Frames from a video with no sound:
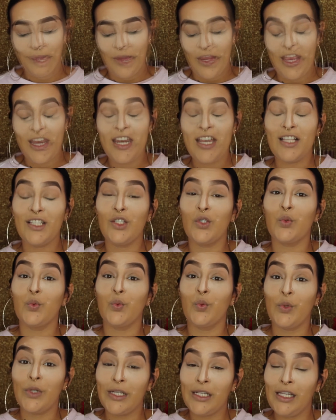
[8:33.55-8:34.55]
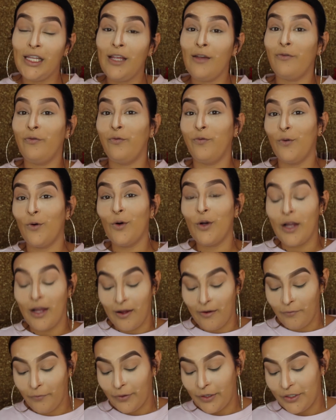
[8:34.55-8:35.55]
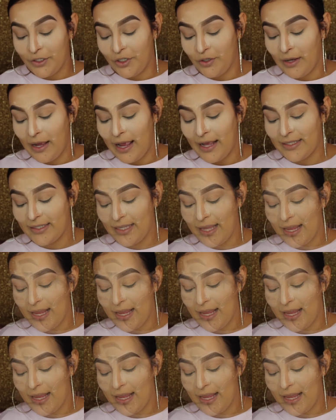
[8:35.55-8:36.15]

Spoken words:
It is really full coverage, you guys.